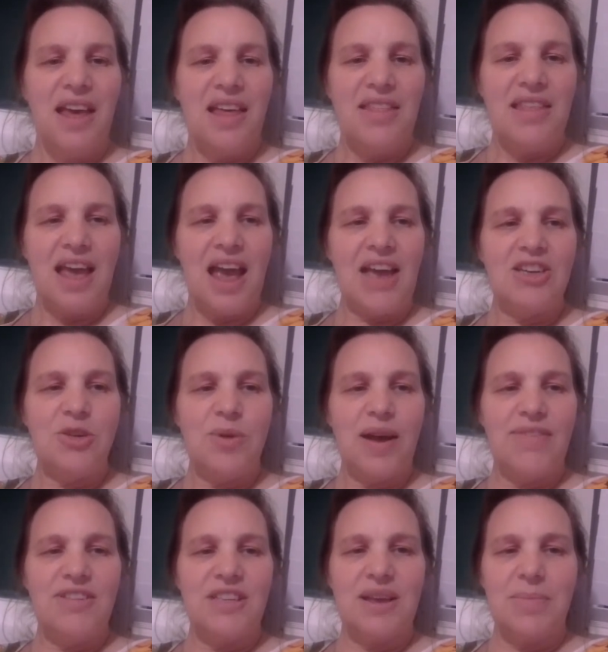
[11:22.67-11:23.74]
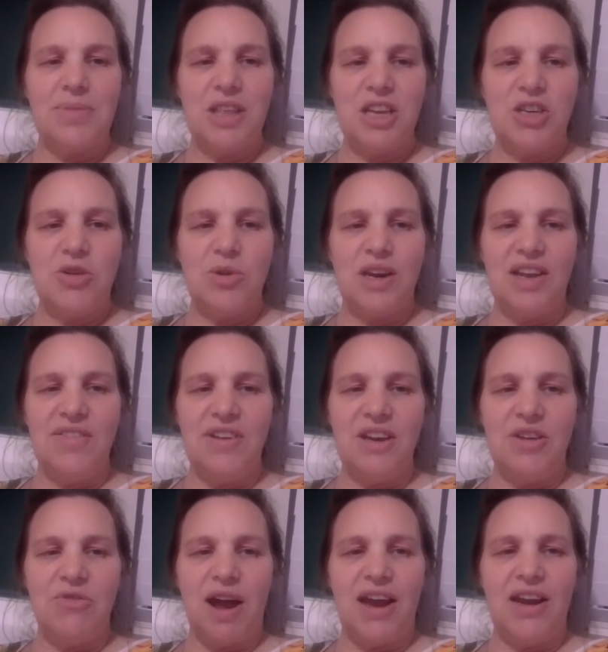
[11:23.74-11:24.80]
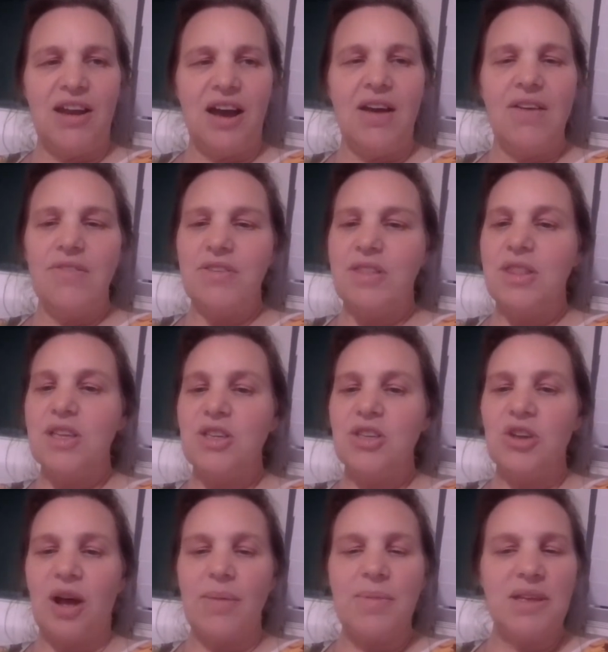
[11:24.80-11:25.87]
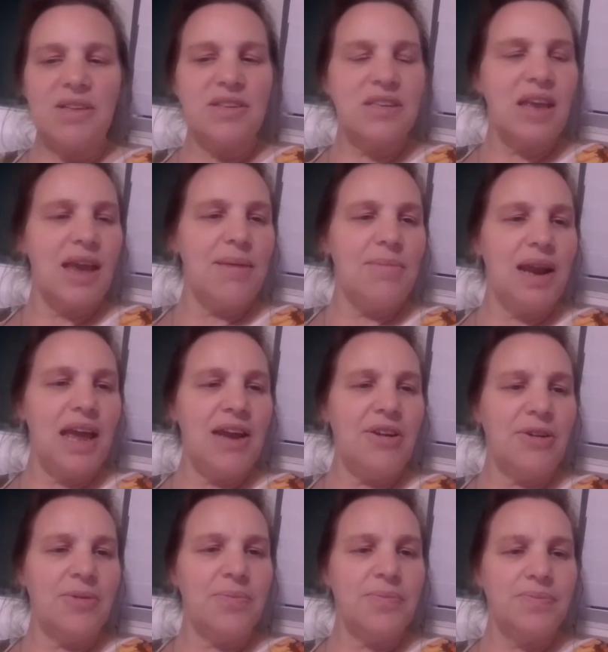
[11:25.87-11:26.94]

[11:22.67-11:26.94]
They had to have something to live in right off. The sawmills came later."